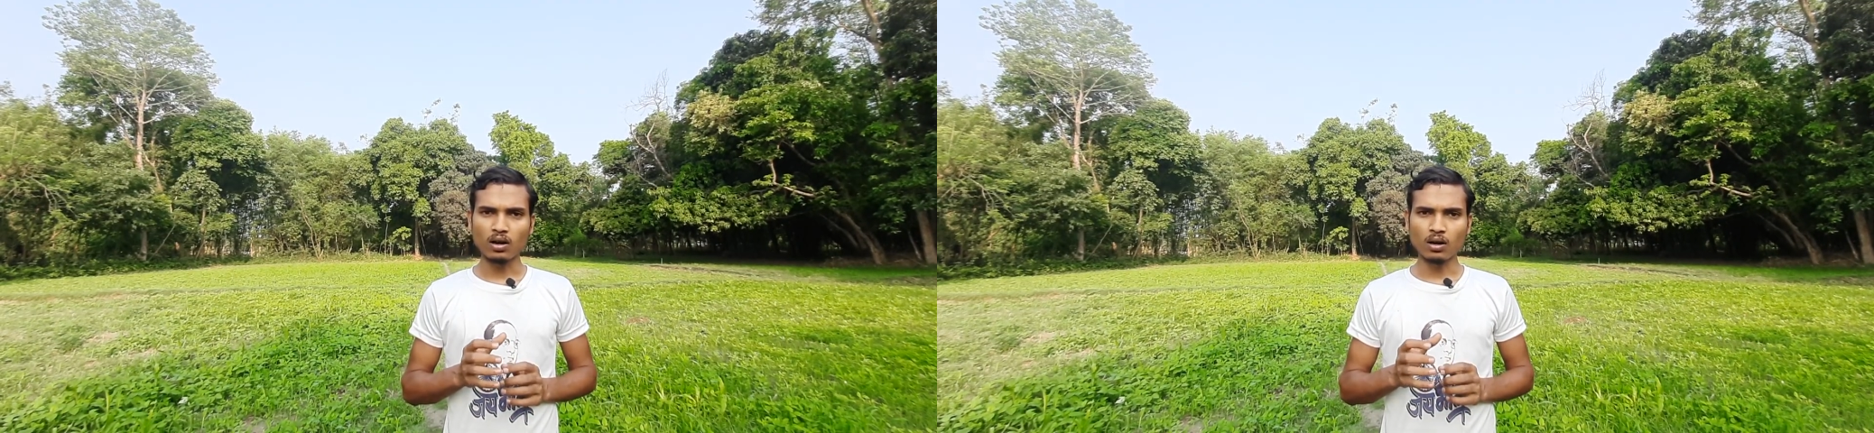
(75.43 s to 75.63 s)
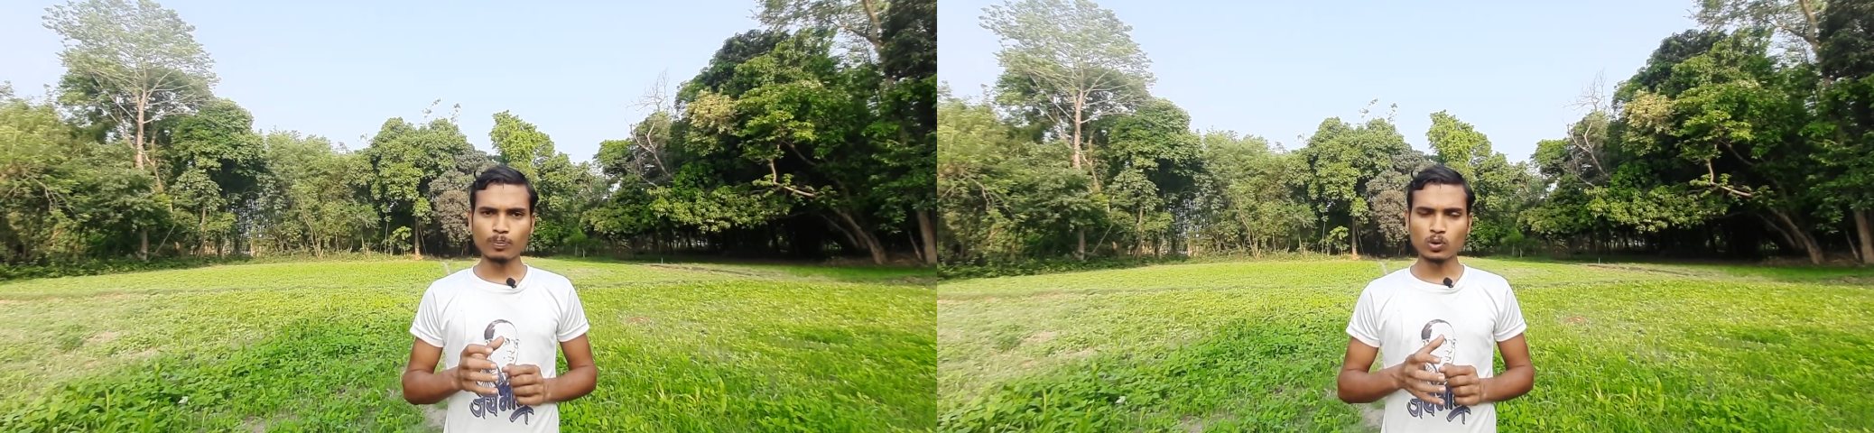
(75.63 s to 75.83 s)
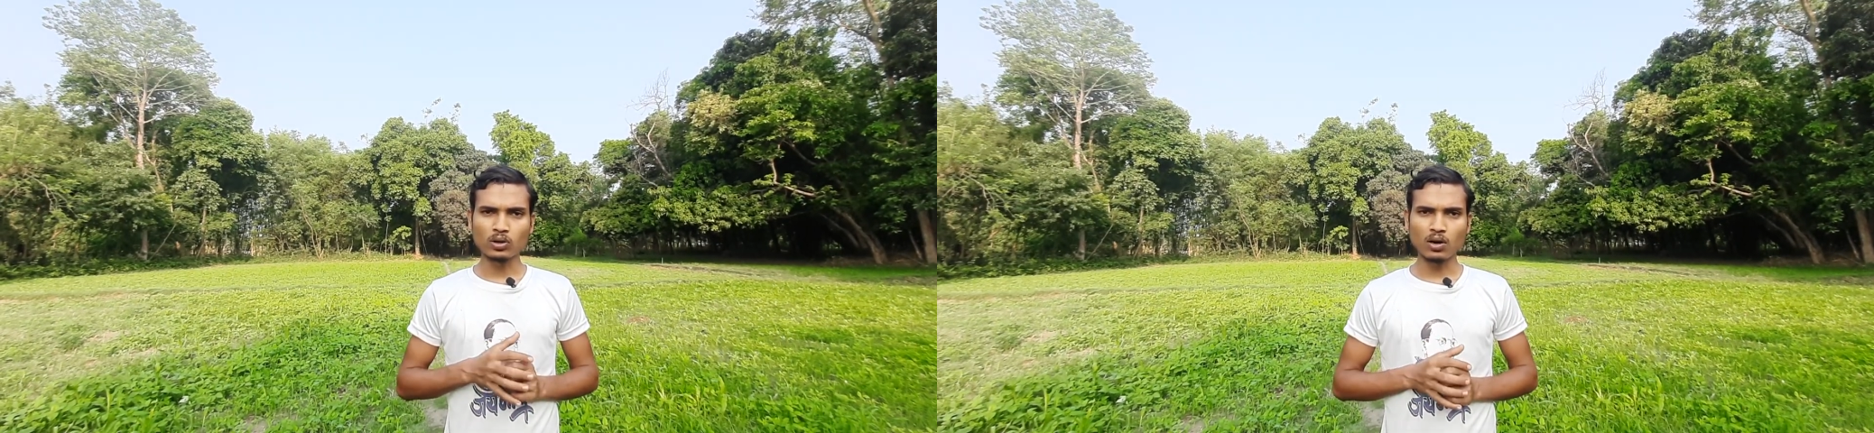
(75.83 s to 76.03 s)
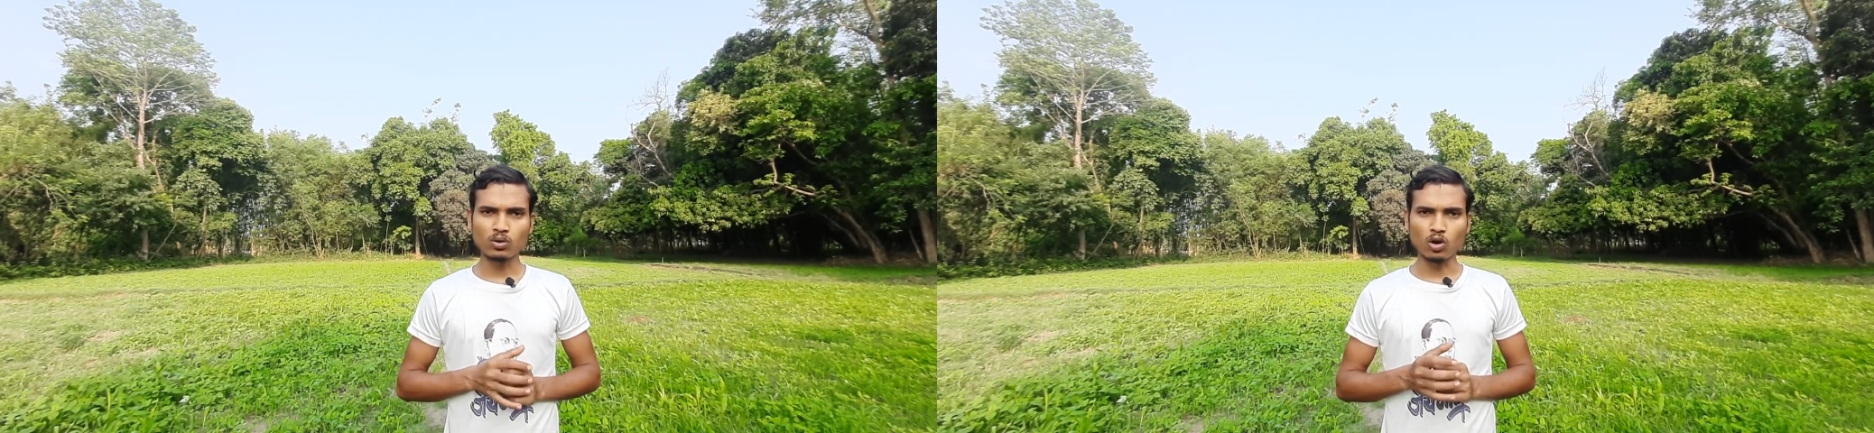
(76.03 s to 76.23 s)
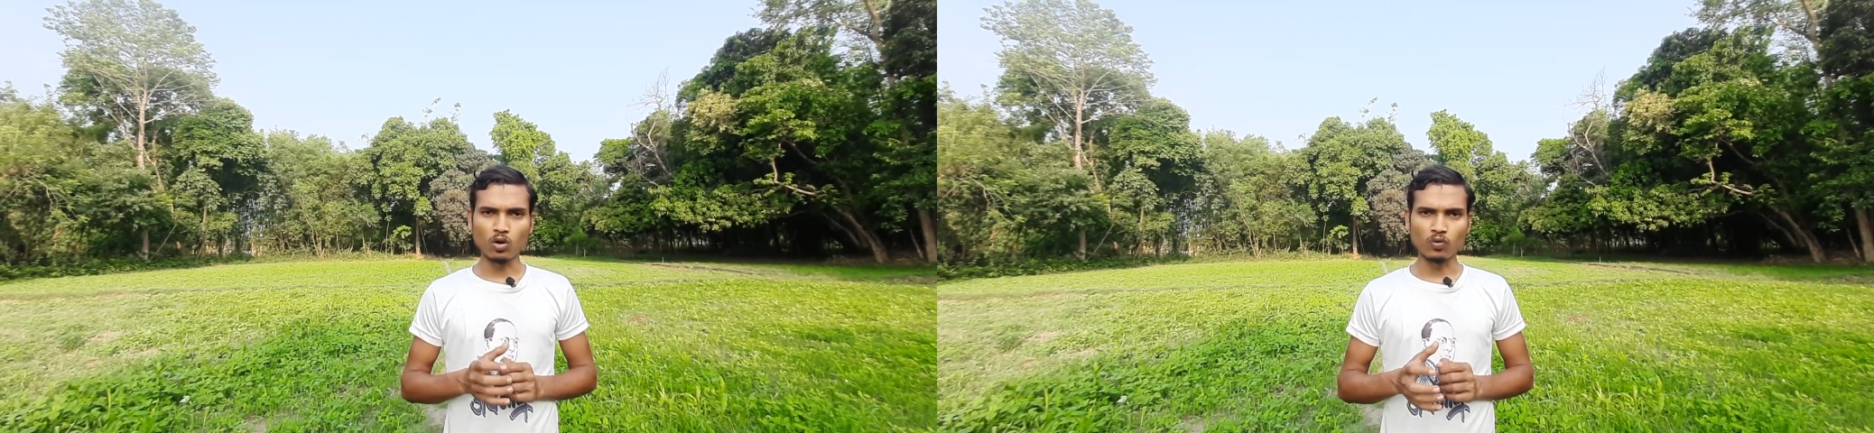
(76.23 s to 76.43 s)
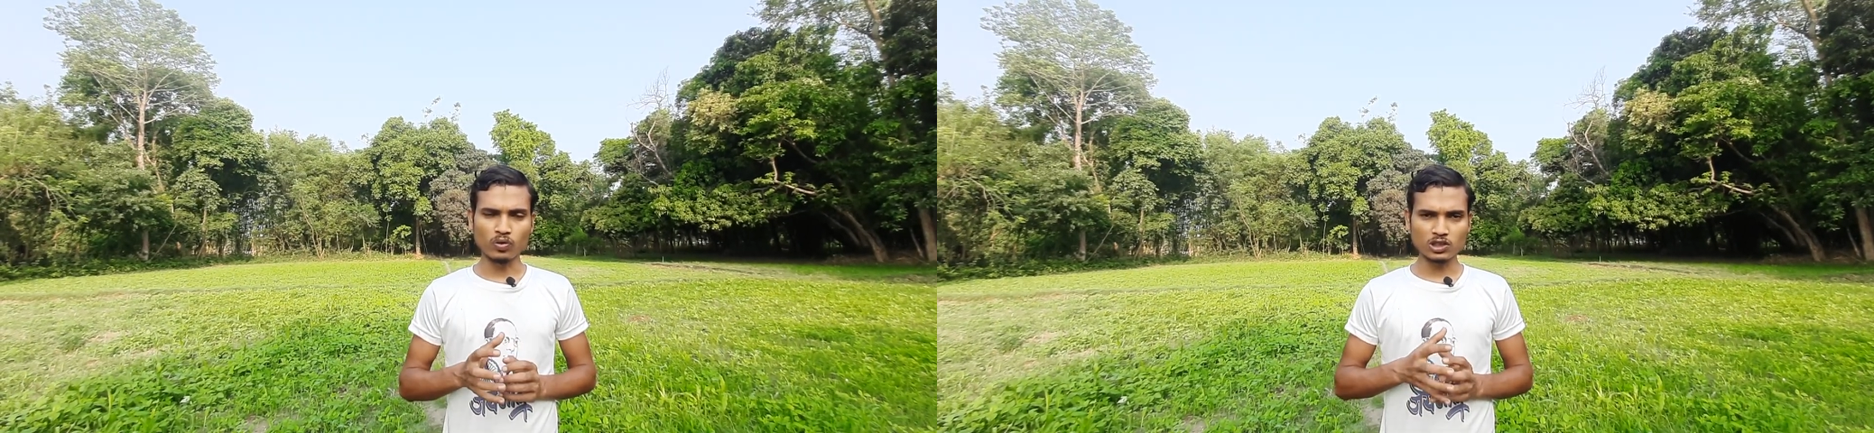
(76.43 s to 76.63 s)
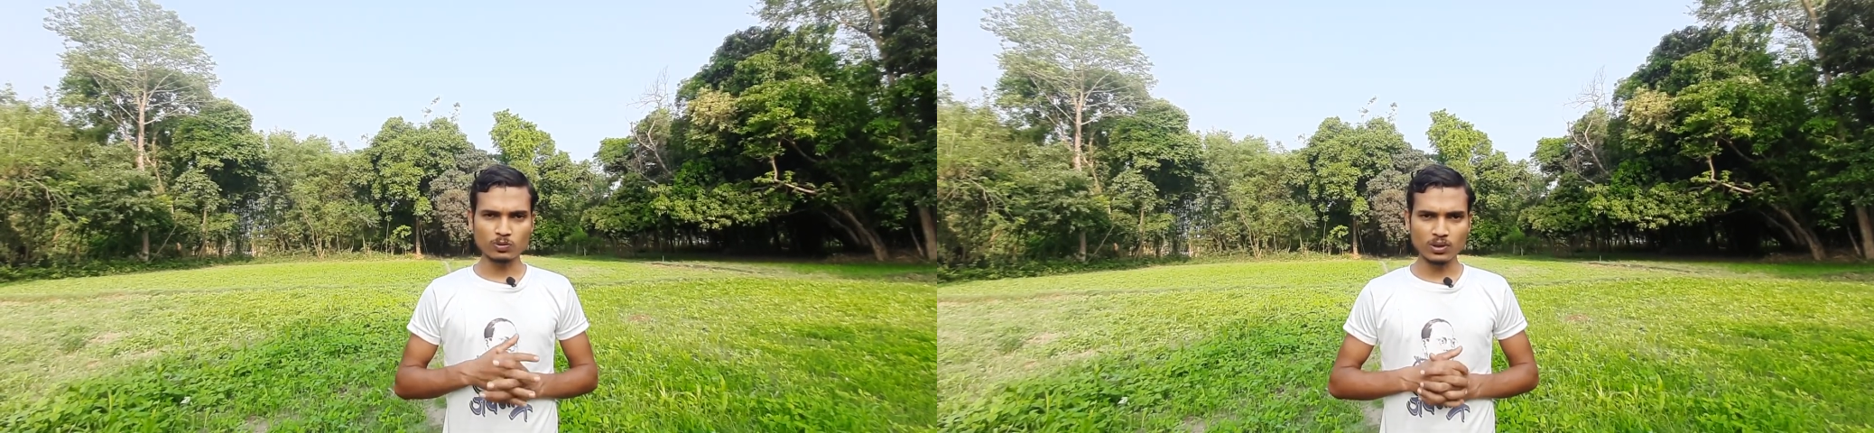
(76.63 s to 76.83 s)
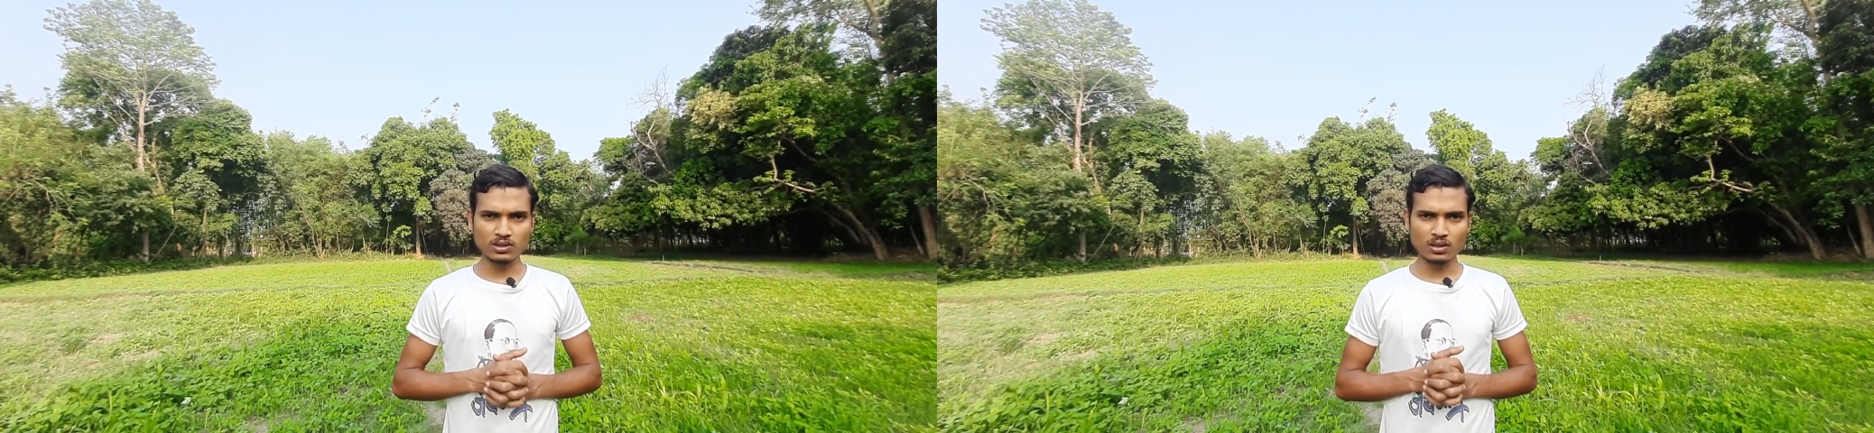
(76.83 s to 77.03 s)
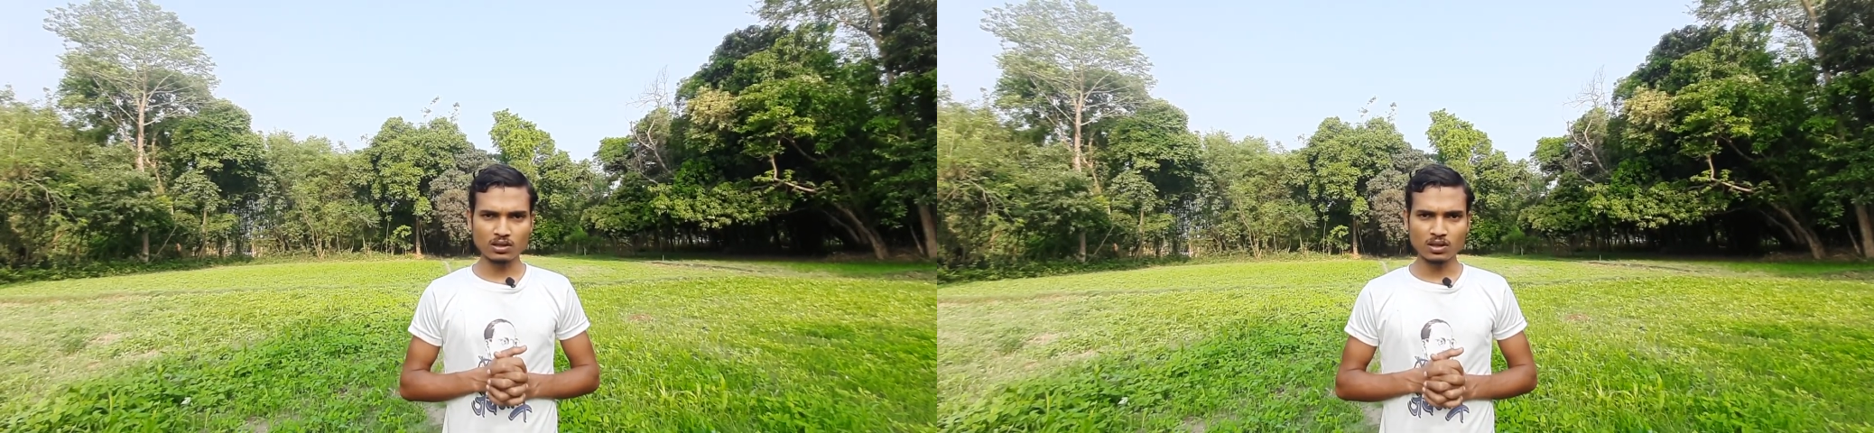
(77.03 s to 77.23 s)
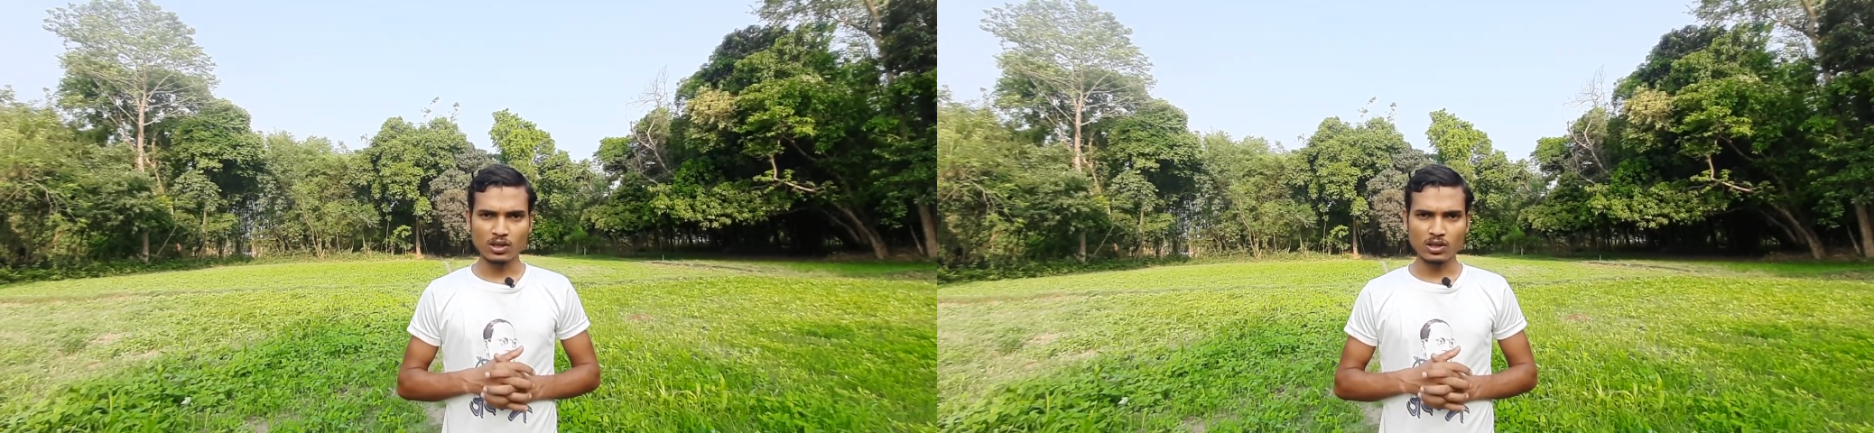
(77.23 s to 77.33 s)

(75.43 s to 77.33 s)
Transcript: a pronoun of first person,